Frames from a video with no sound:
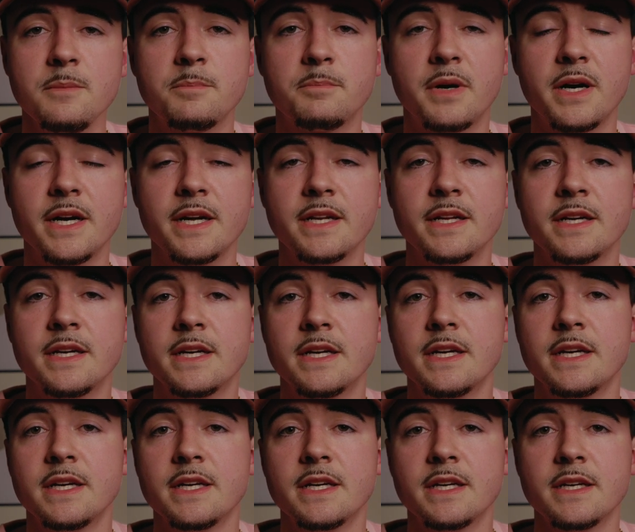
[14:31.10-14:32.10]
But
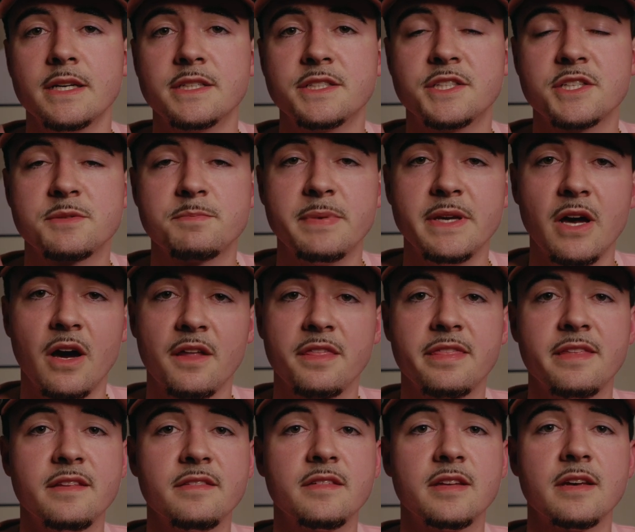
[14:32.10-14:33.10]
just be
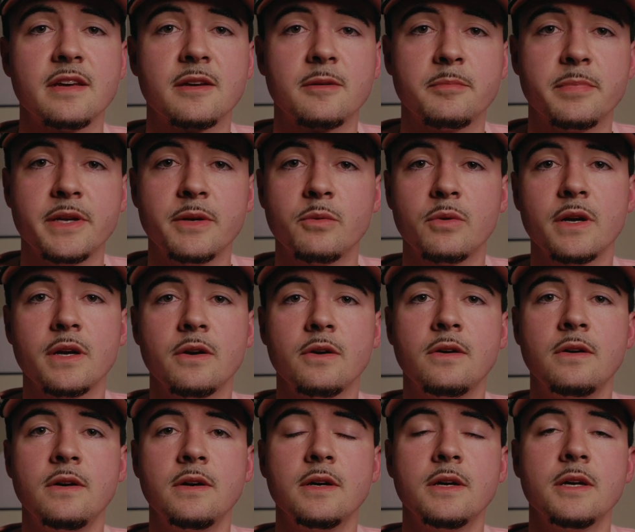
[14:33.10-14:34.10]
authentic, be
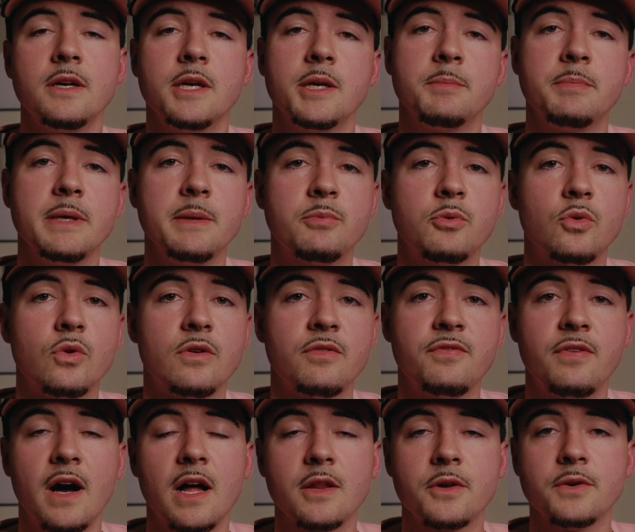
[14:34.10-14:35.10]
real. People will
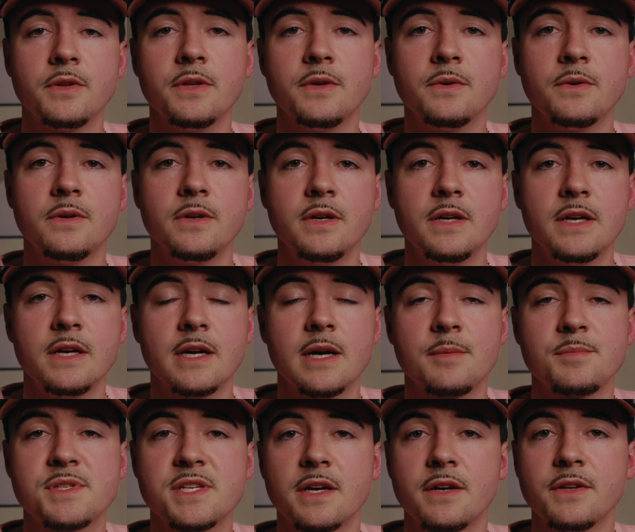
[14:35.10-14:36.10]
follow you.
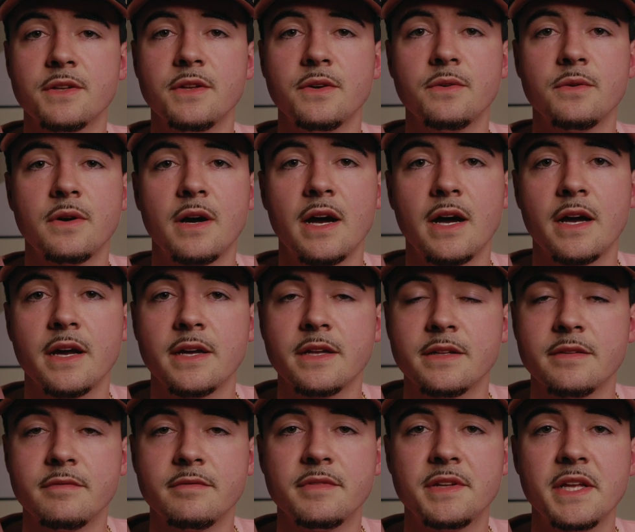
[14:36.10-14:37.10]
I'm telling you,
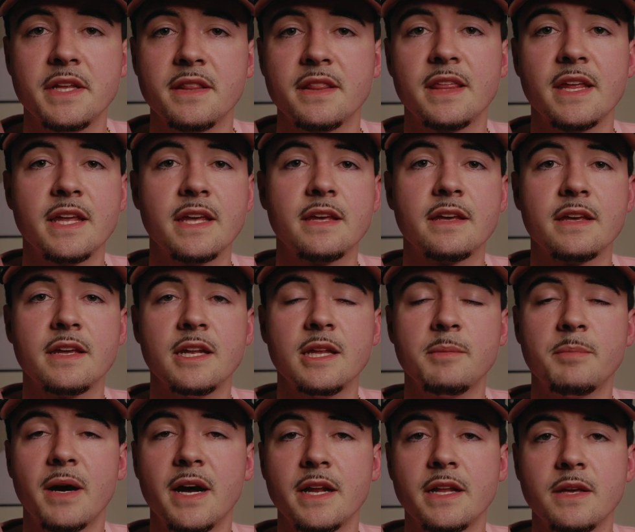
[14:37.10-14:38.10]
I didn't think
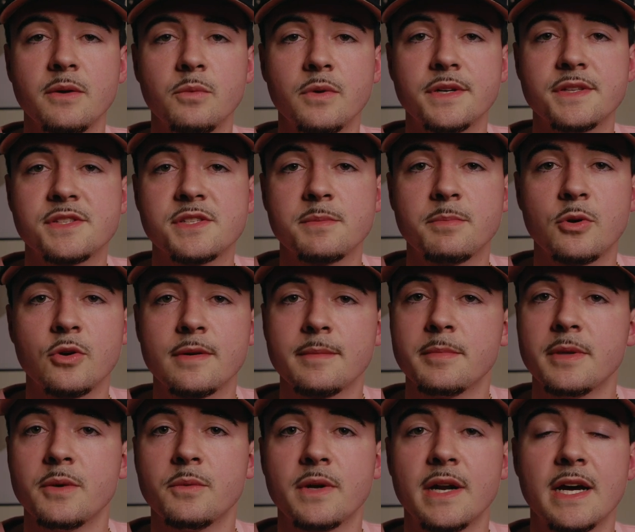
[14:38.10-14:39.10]
anybody would
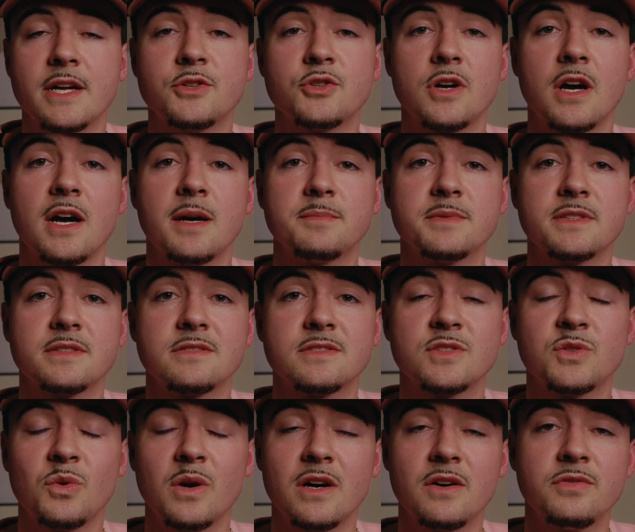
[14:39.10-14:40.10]
support me when I dropped
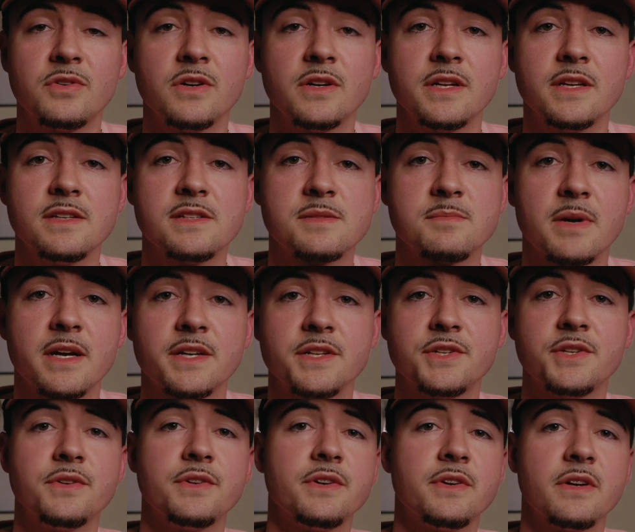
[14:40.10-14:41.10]
12 hoodies my
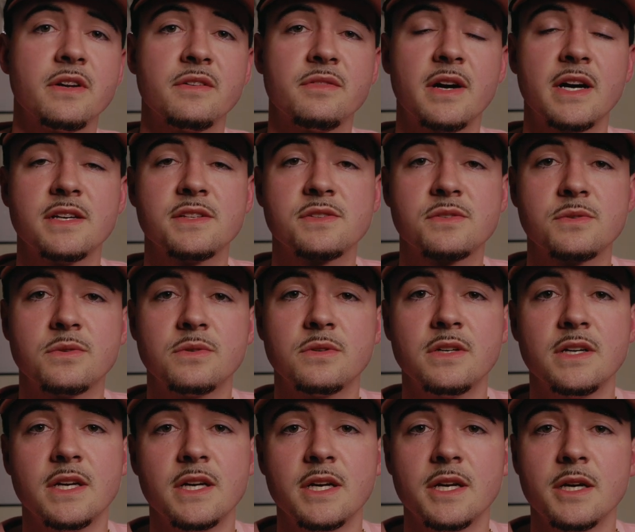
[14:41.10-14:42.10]
junior year of high
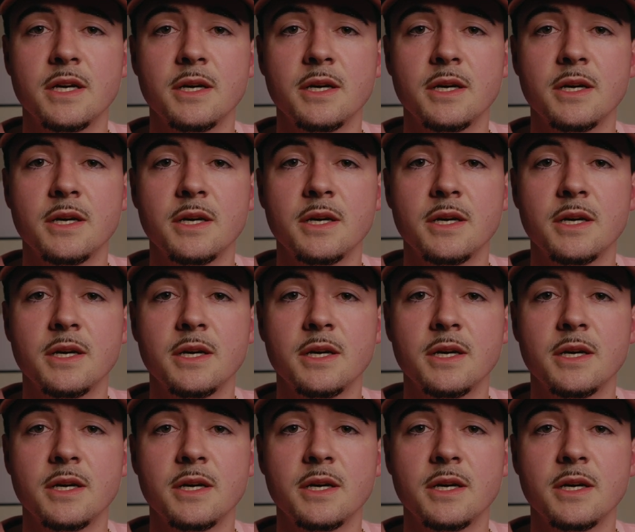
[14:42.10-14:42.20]
school,